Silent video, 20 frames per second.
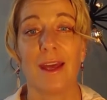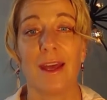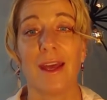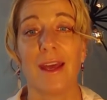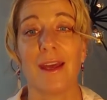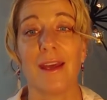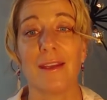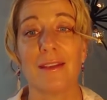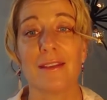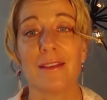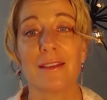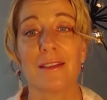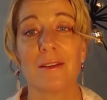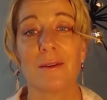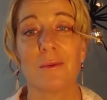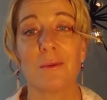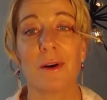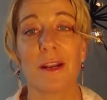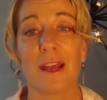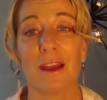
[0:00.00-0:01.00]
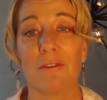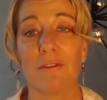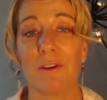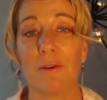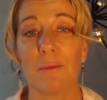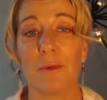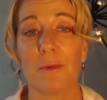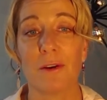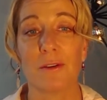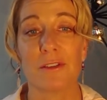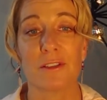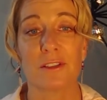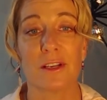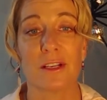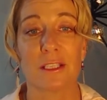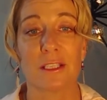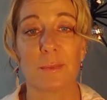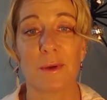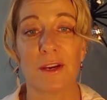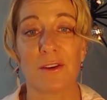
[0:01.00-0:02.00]
And whatever emotions are
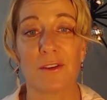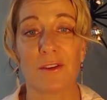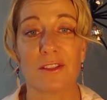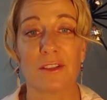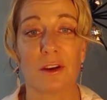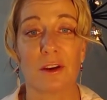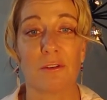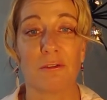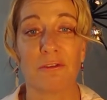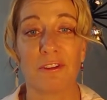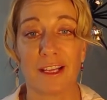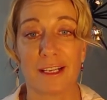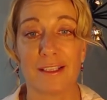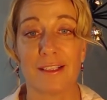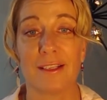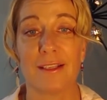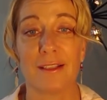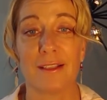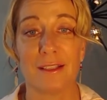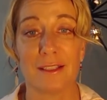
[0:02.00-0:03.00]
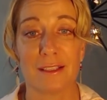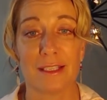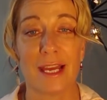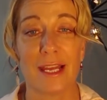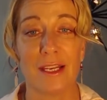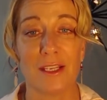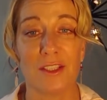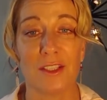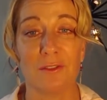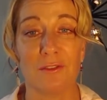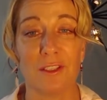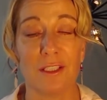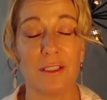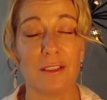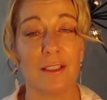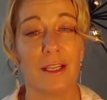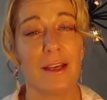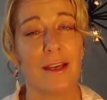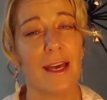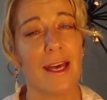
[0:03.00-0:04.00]
experienced are reflected in this energy field.